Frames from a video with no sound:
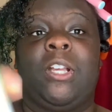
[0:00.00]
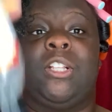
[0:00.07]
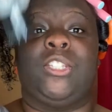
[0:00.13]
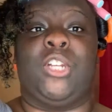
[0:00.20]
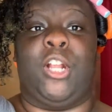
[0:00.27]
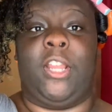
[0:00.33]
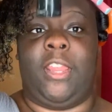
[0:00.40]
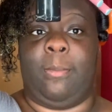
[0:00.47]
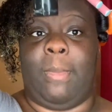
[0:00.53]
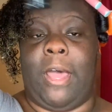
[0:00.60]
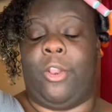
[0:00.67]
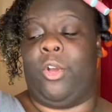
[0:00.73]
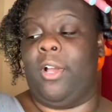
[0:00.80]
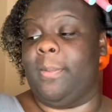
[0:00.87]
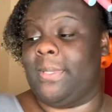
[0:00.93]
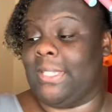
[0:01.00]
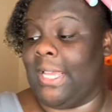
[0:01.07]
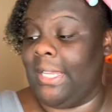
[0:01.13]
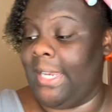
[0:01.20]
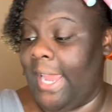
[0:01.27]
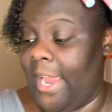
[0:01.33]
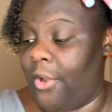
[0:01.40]
Turning the bottle
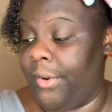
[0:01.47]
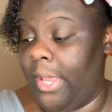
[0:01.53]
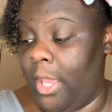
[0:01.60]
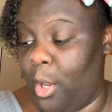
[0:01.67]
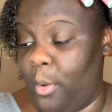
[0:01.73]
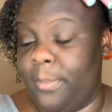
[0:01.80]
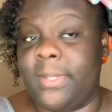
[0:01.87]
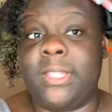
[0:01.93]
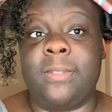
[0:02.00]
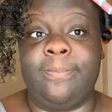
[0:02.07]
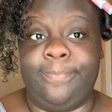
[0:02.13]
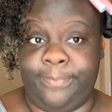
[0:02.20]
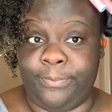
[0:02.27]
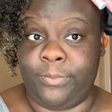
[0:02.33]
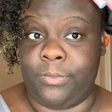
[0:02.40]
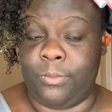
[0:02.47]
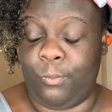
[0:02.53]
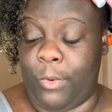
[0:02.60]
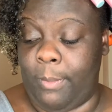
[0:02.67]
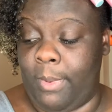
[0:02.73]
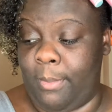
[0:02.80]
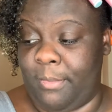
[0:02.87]
upside down helps.
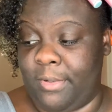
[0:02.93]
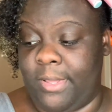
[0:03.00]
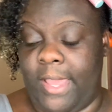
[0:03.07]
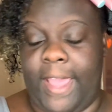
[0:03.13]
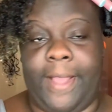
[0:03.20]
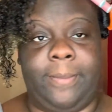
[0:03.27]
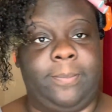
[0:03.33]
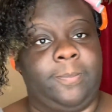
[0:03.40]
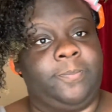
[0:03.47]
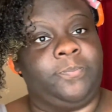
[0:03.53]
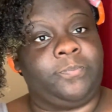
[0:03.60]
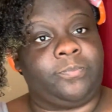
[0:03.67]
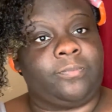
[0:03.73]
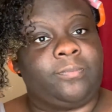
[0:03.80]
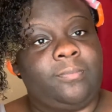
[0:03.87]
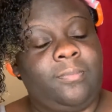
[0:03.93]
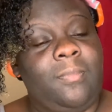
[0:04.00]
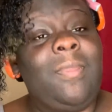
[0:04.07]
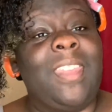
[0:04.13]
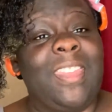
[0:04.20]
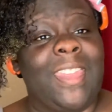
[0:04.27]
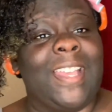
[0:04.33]
Remember that.
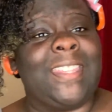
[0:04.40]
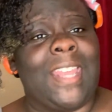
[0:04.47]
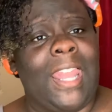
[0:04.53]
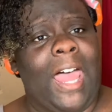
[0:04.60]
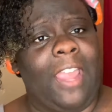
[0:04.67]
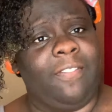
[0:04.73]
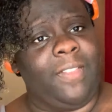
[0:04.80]
And that's a life